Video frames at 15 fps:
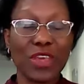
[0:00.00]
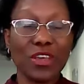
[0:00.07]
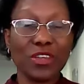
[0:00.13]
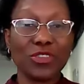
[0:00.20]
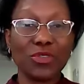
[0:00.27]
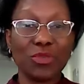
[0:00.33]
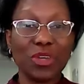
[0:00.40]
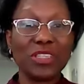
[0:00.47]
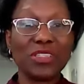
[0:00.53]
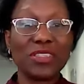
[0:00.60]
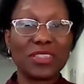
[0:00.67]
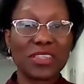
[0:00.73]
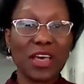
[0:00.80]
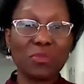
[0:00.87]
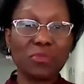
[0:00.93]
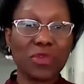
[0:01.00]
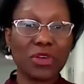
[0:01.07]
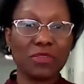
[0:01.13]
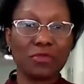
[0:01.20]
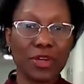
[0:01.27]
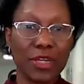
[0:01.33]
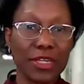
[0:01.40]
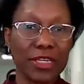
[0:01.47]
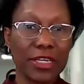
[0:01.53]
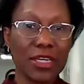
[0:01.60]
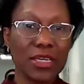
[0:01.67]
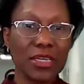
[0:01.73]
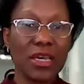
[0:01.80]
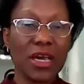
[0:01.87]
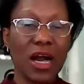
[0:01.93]
So in summary,
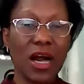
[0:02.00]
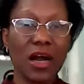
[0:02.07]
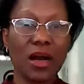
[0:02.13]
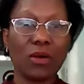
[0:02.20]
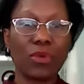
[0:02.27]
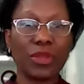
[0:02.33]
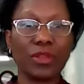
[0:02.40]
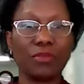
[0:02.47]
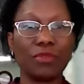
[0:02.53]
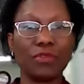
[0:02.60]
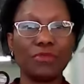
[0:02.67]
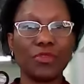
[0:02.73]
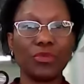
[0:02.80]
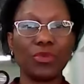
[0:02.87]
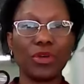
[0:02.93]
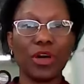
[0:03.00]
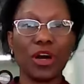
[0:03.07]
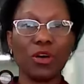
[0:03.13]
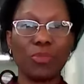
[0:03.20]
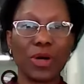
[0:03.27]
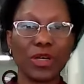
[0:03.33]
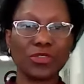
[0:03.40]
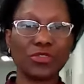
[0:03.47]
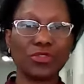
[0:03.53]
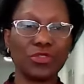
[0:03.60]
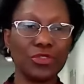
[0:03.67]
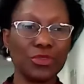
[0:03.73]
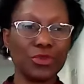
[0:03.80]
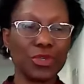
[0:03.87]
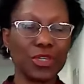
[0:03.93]
really, what a review will help us to
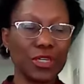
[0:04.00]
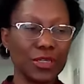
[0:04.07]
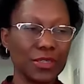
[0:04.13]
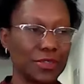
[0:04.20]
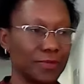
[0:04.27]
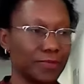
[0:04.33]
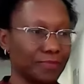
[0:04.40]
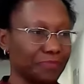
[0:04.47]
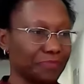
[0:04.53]
do is,